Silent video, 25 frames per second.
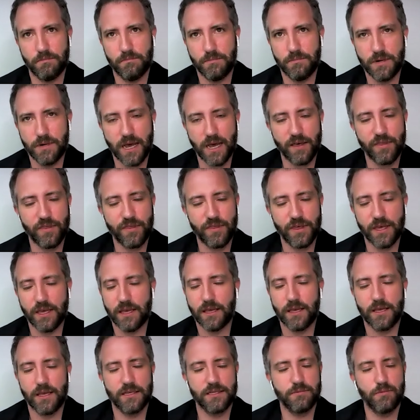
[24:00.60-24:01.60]

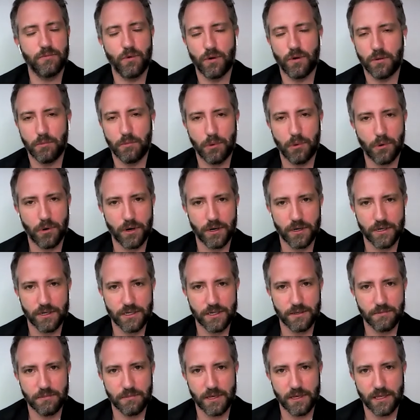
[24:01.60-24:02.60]
nothing is more important
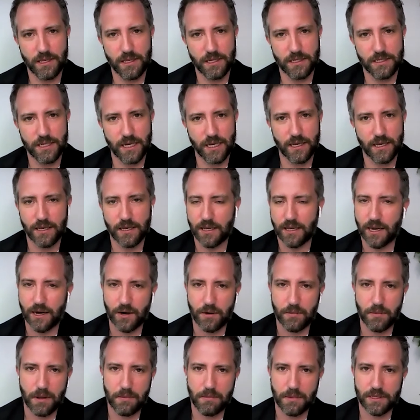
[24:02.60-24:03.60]
to me than taking care
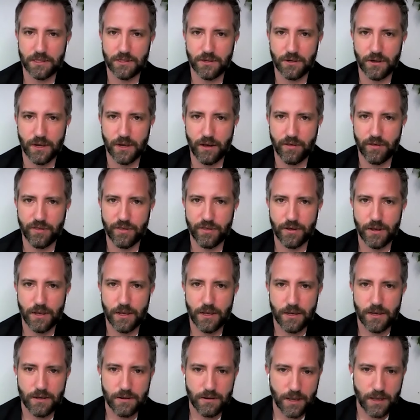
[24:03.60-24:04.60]
of my mental health.
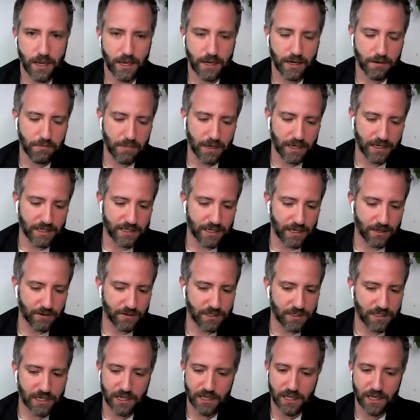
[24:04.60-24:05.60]
And it may
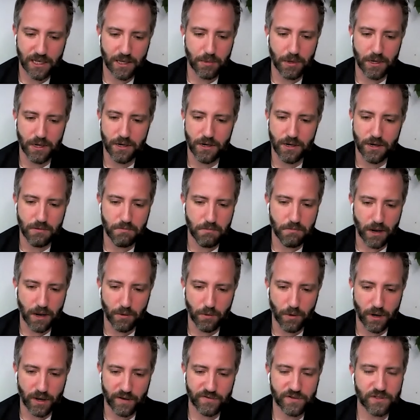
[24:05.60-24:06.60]
sound silly, but my
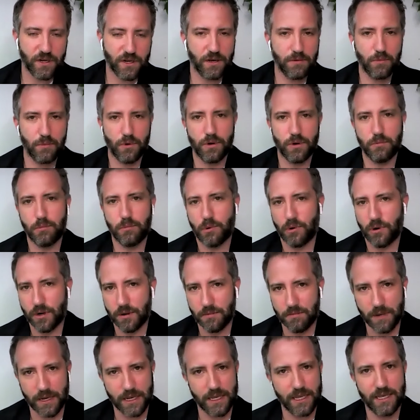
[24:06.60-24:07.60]
wife's not more
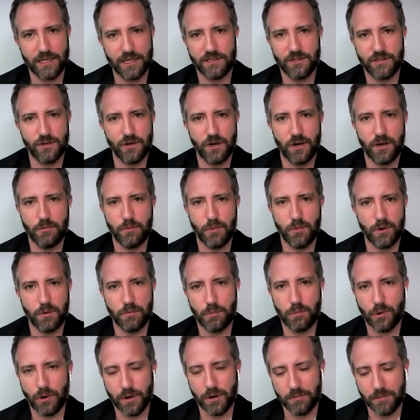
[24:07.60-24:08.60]
important. My kids are not more
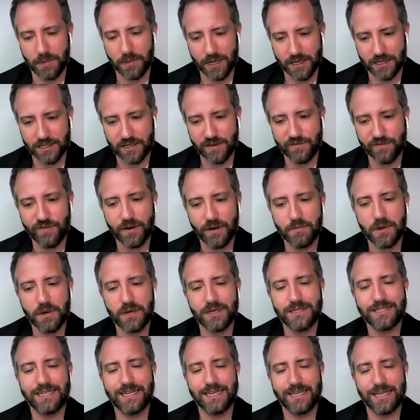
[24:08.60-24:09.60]
important, because if I'm
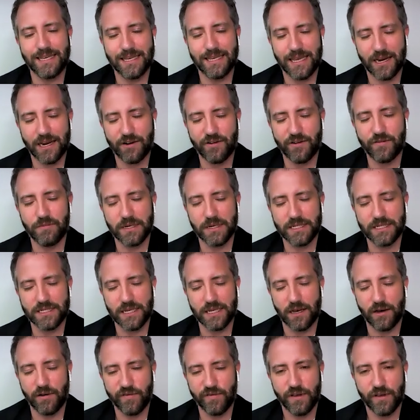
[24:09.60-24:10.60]
not taking care of
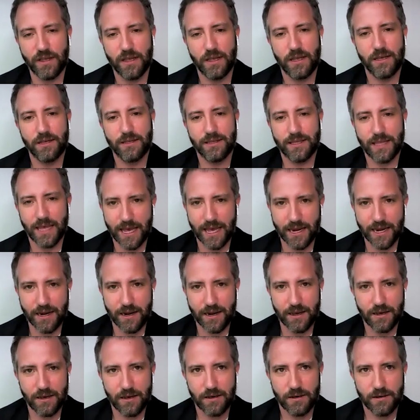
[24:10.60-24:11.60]
myself,
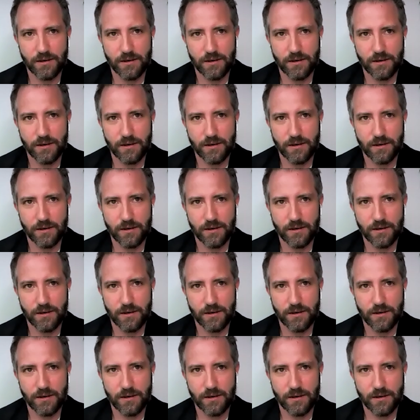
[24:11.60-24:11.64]
then